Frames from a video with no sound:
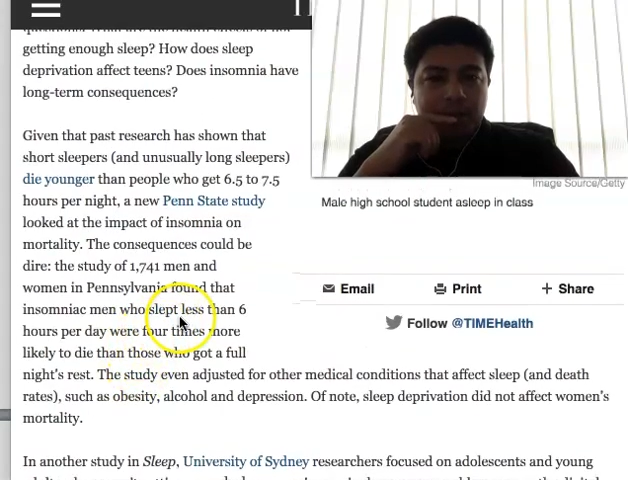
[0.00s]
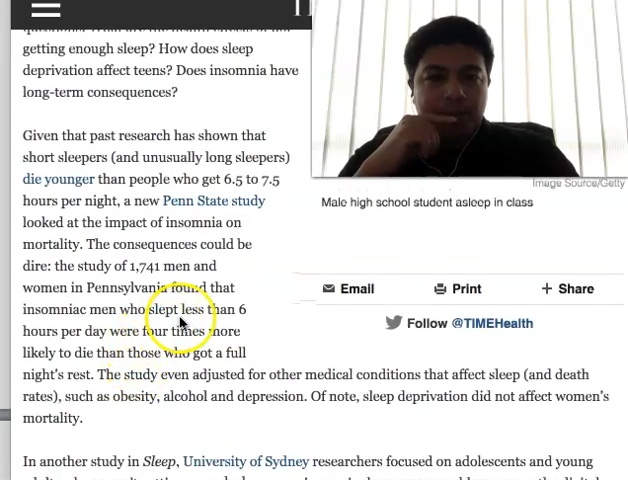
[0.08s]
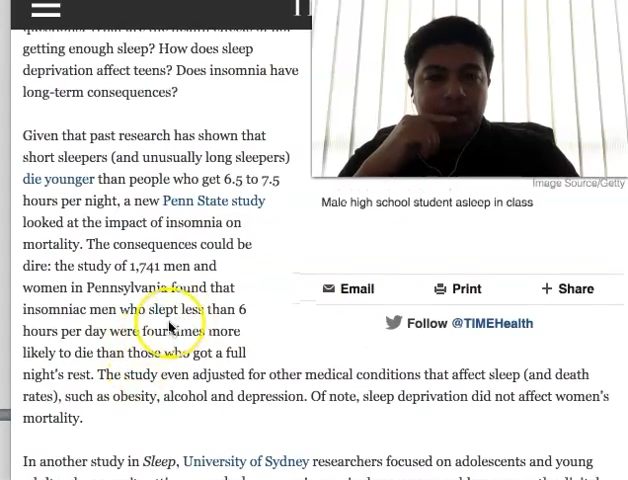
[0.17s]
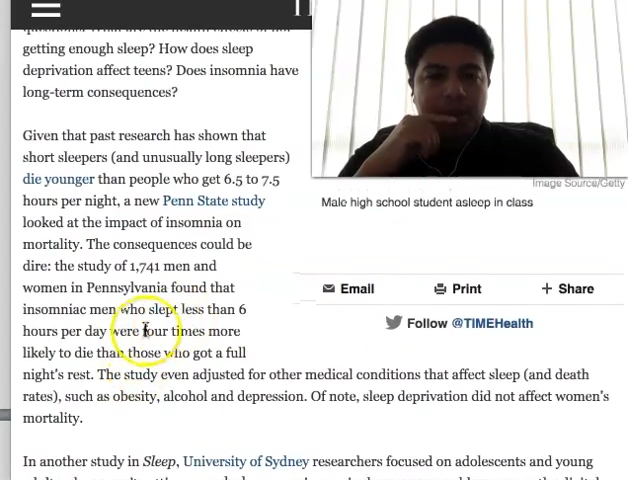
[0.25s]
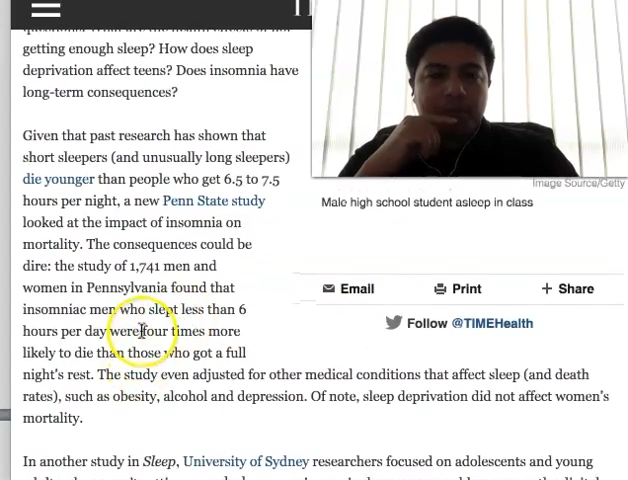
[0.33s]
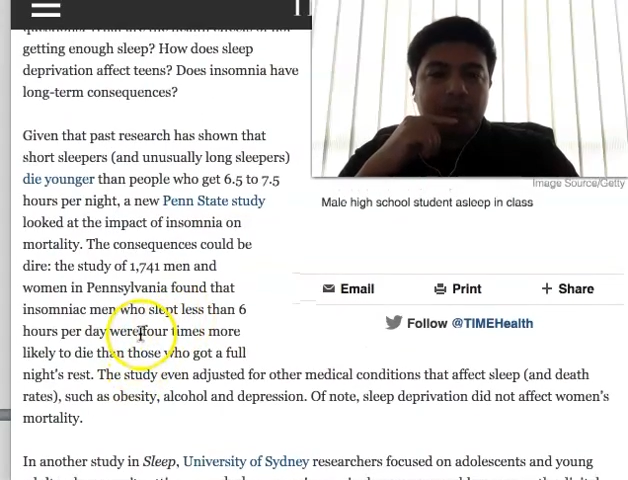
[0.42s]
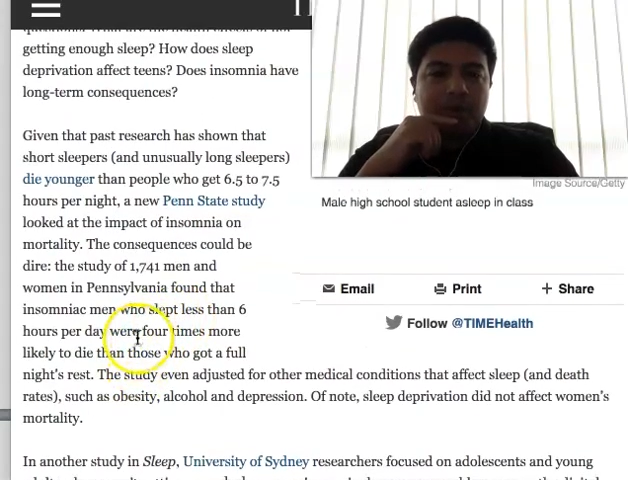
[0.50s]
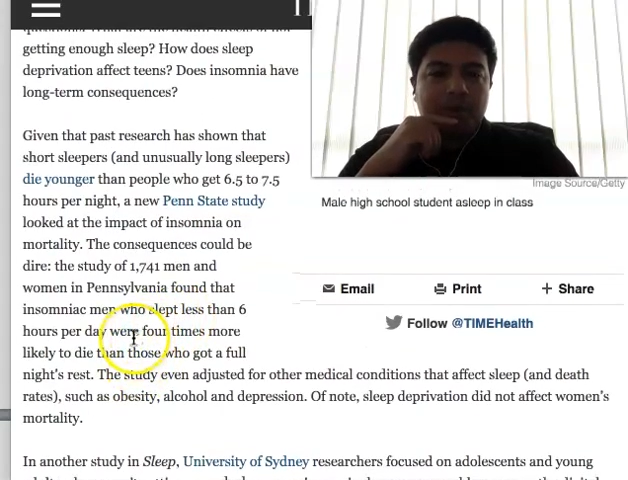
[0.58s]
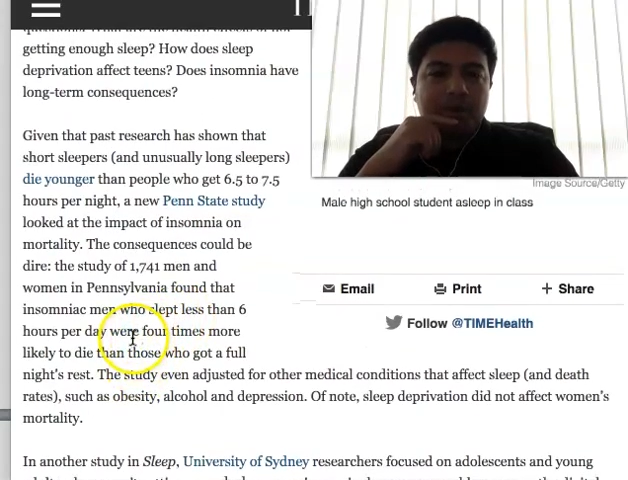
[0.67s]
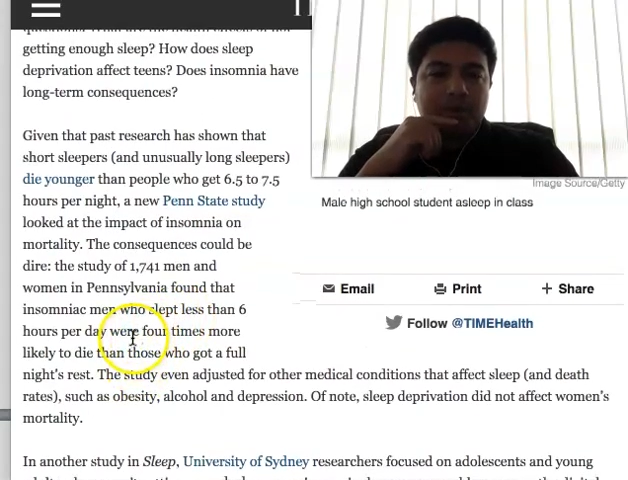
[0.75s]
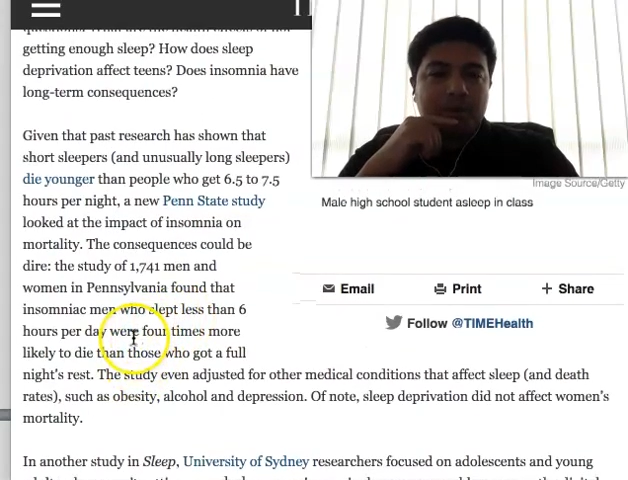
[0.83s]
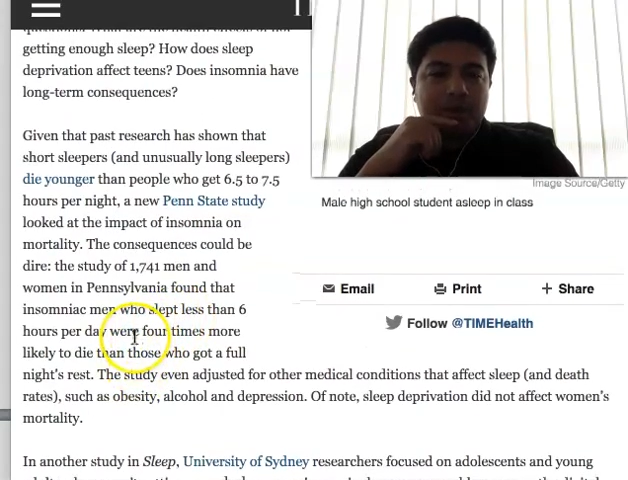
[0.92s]

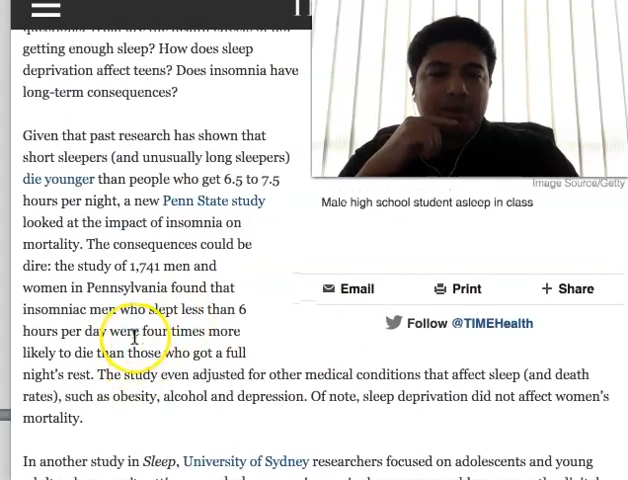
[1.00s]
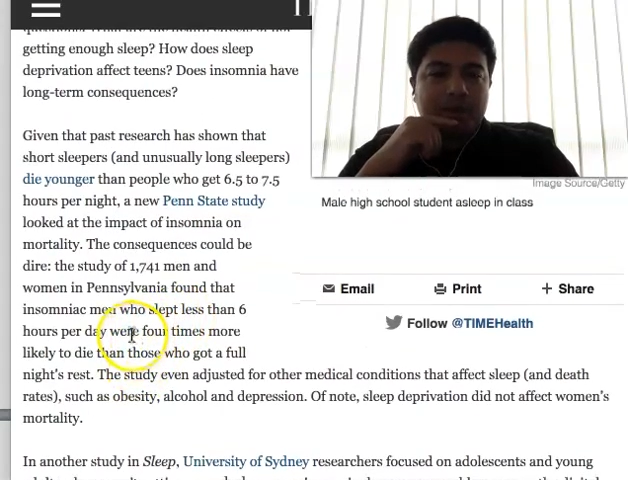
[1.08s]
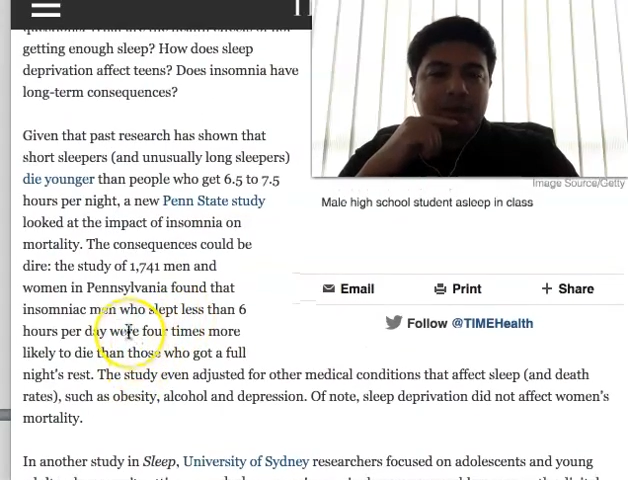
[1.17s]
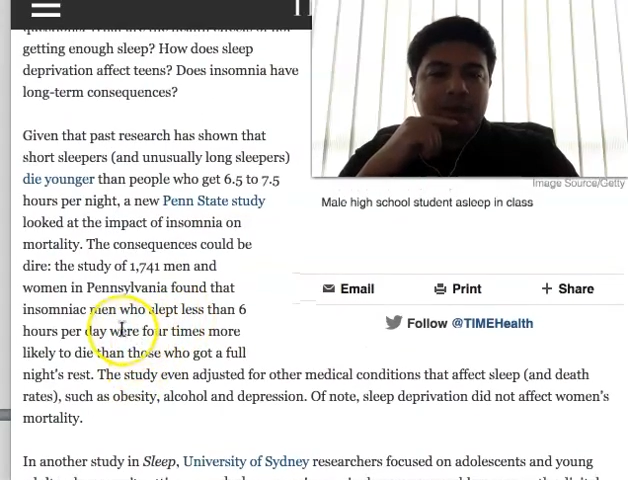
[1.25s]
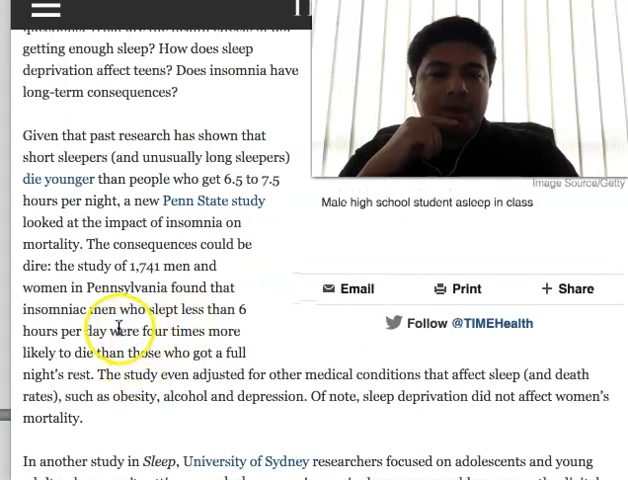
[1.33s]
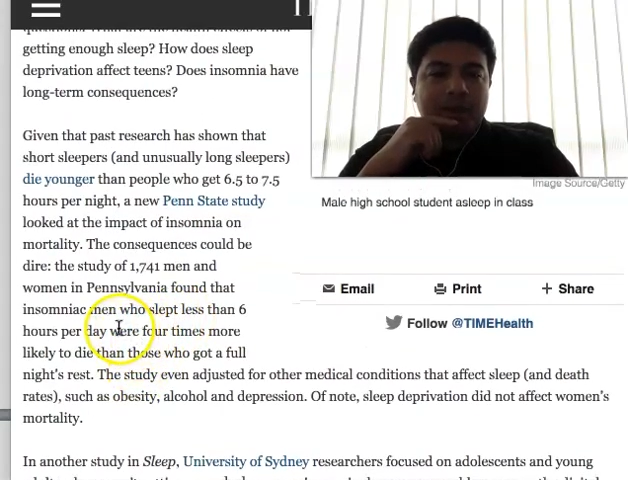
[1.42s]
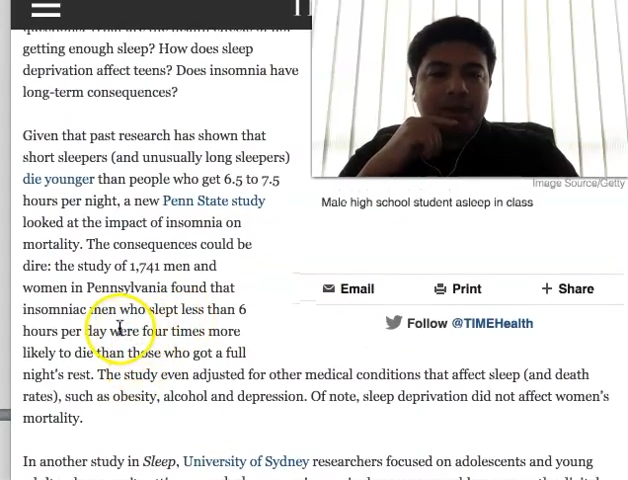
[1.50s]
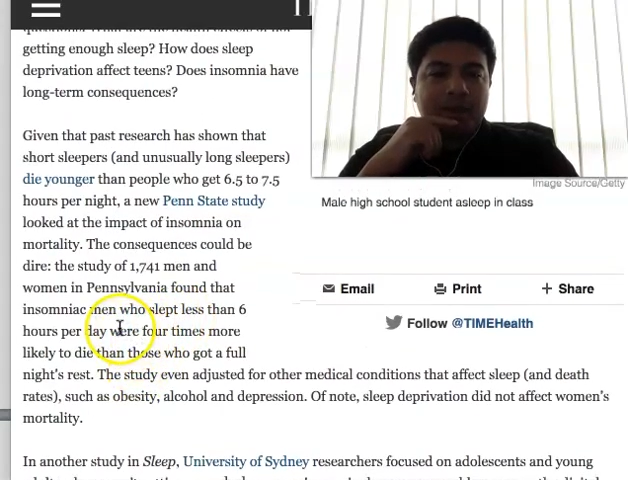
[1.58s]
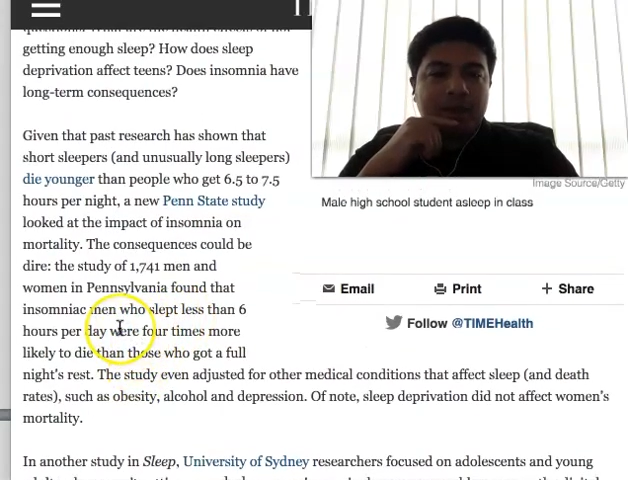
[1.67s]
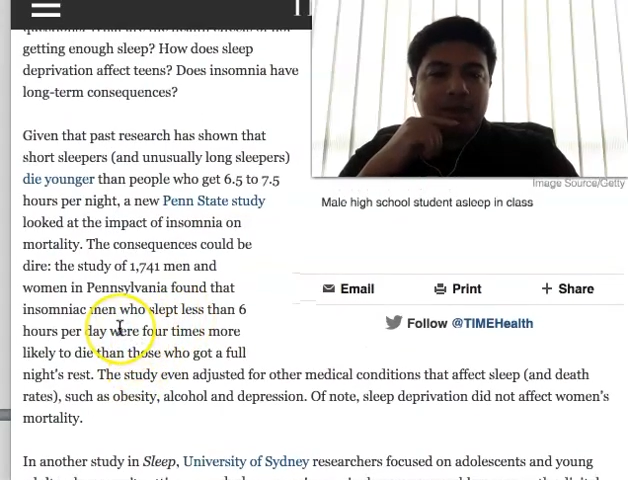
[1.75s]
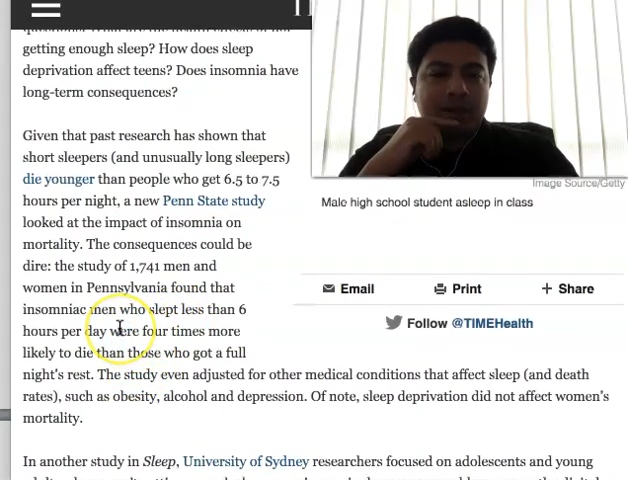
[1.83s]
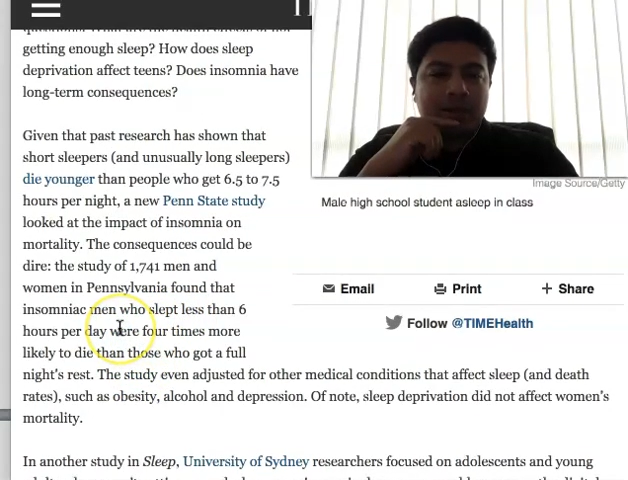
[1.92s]
people can
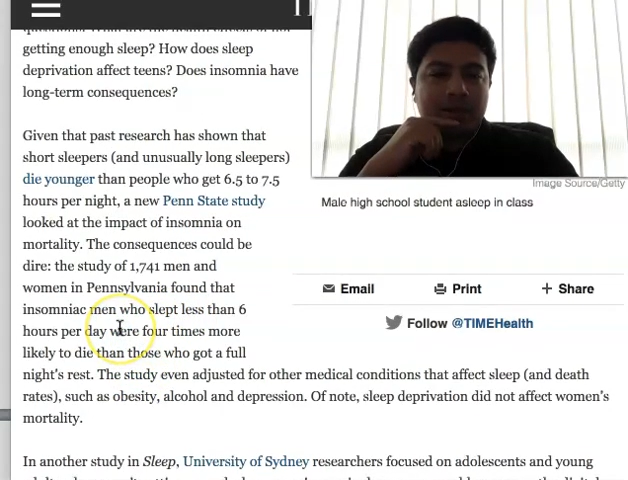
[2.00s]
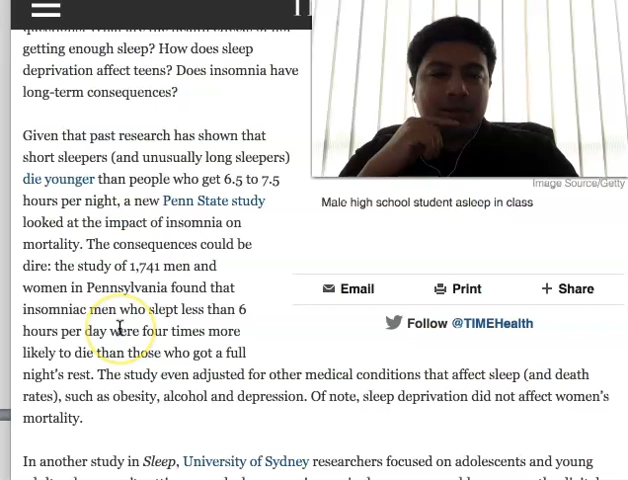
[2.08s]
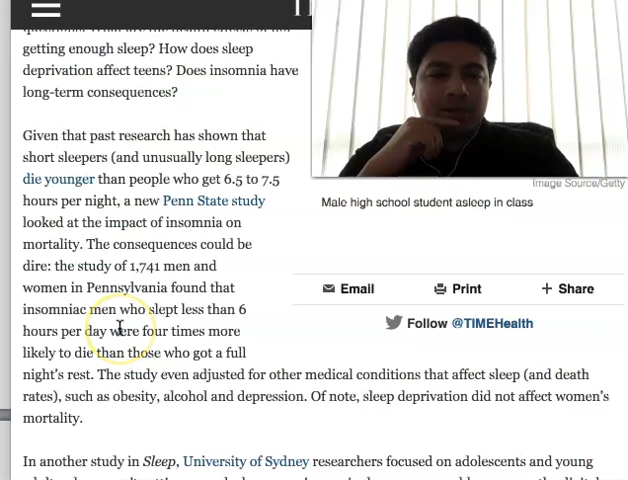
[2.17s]
die